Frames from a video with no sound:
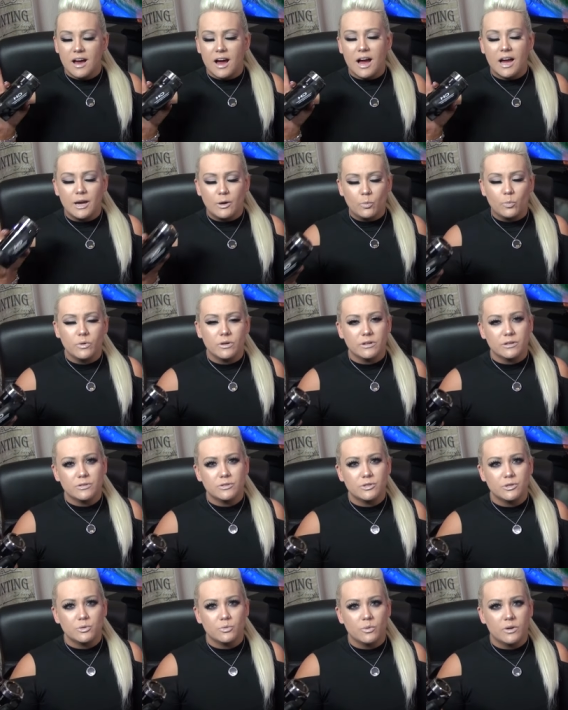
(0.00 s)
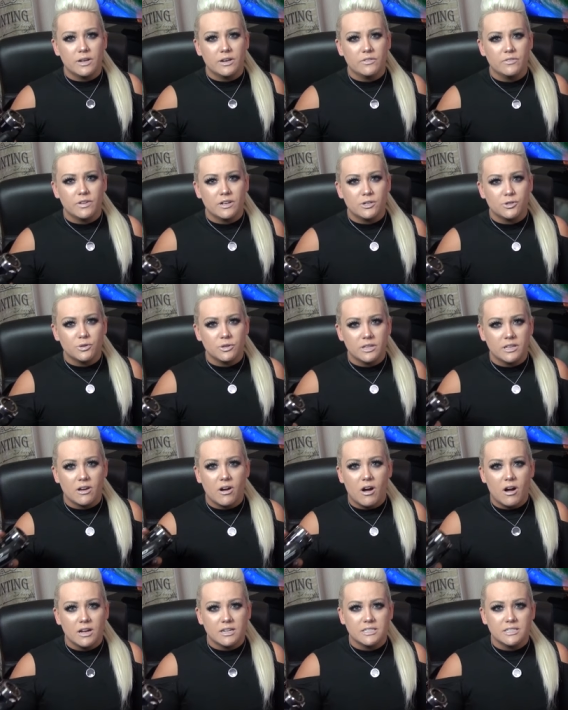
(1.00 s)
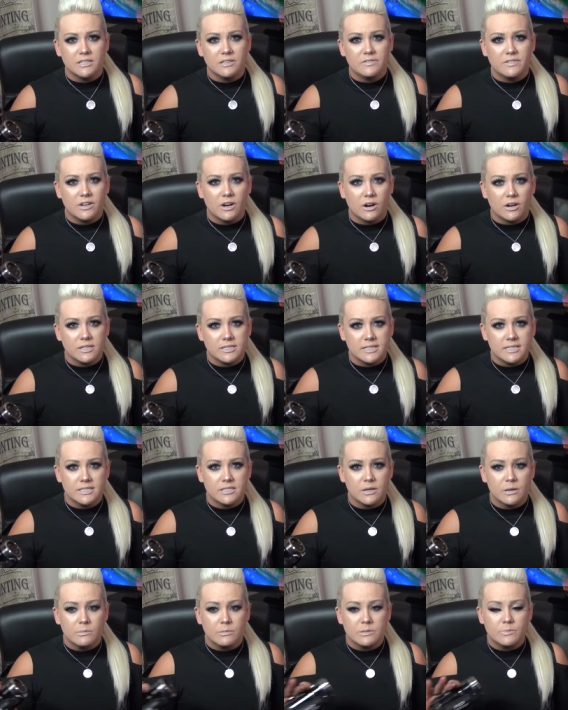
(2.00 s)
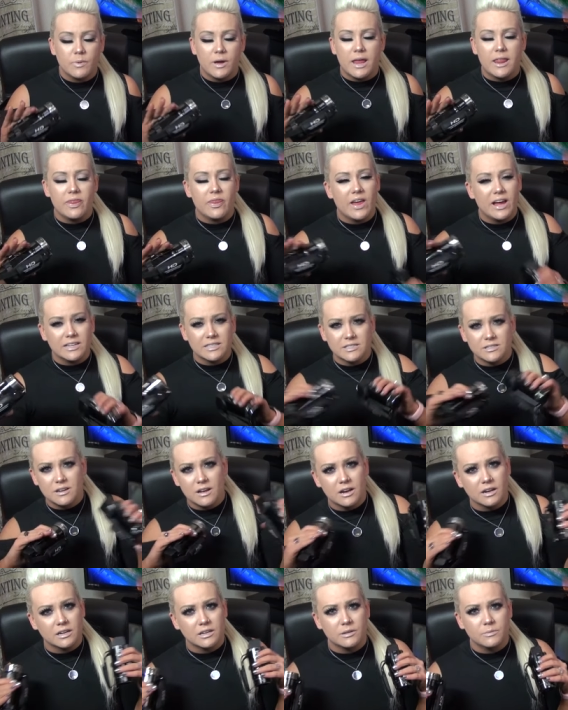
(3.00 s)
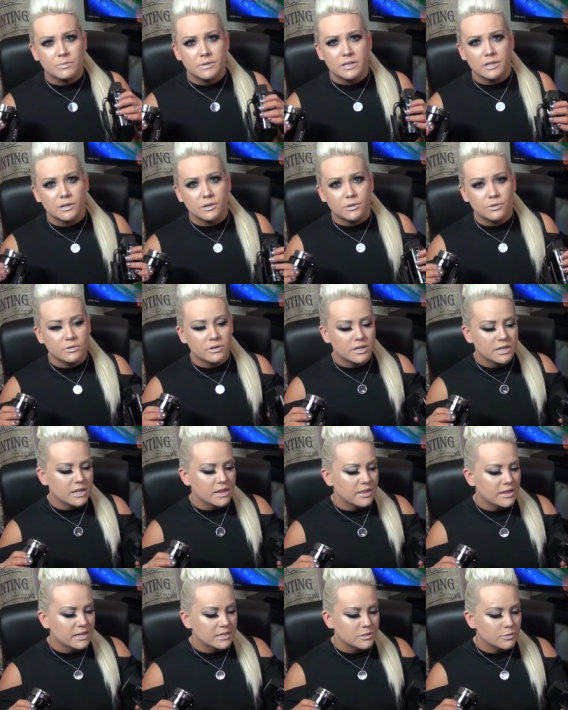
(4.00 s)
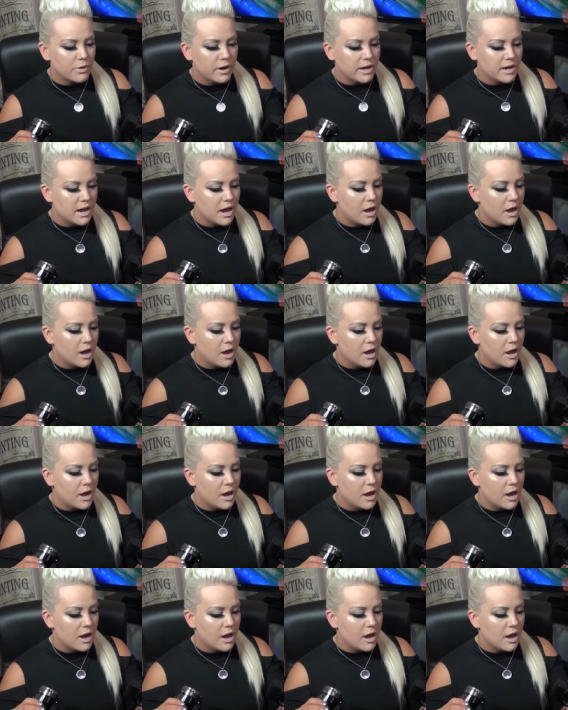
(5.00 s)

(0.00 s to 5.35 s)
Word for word: I will do one eventually on DVR systems, but that's not going to be included in this right